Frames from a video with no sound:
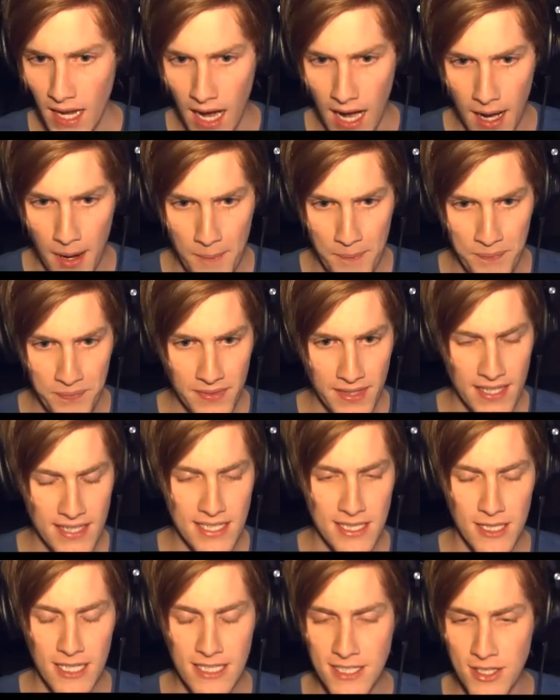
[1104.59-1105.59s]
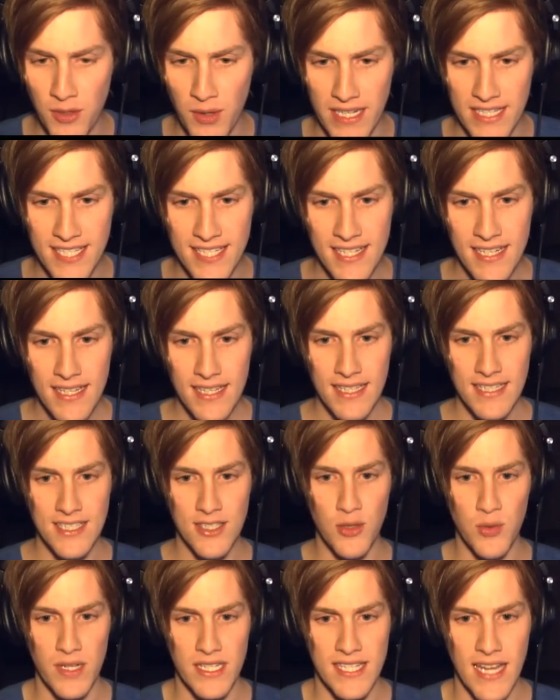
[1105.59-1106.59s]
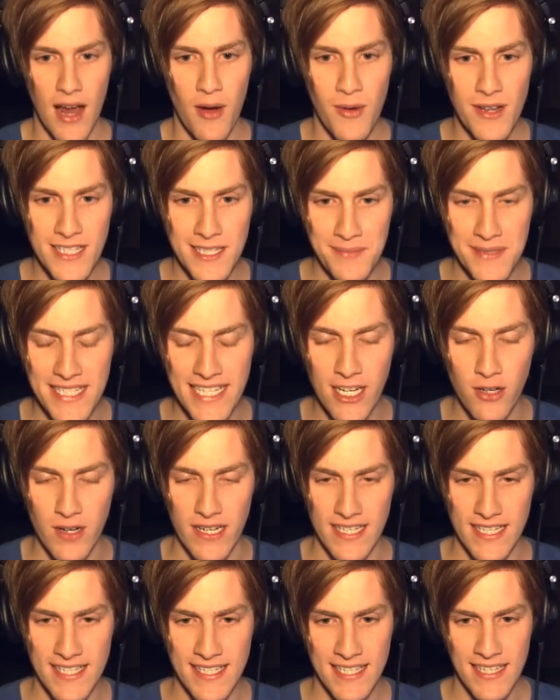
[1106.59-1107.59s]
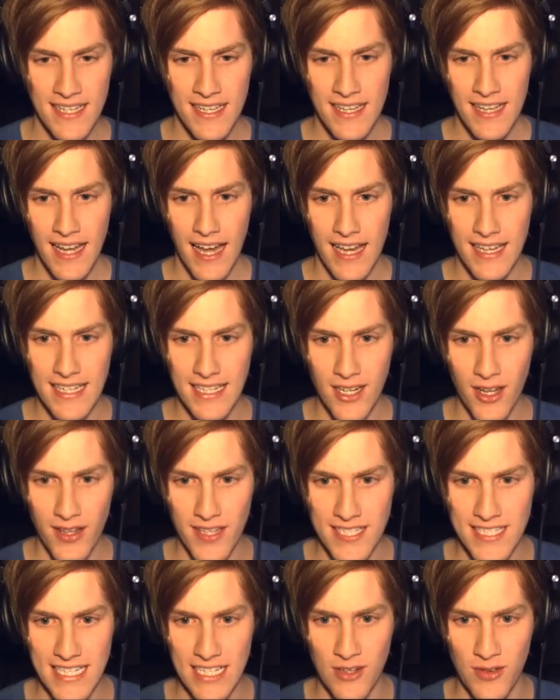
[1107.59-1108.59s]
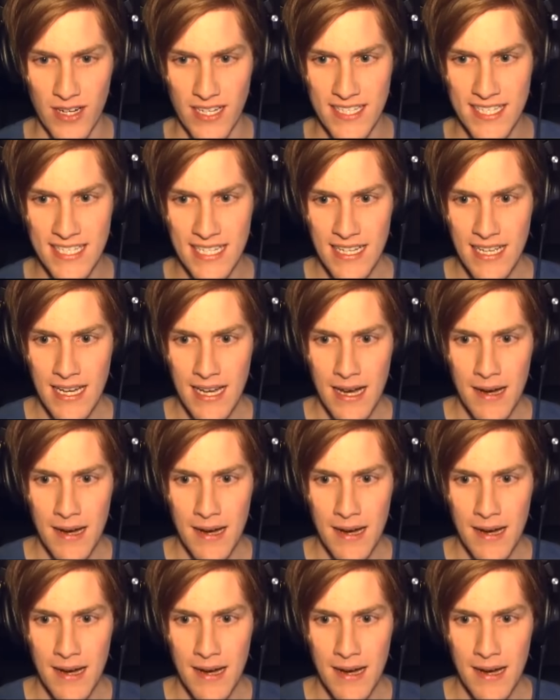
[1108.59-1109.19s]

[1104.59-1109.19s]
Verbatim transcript: Um, let's, let's do it. Let's do it. I want some secrets. I need all the secrets.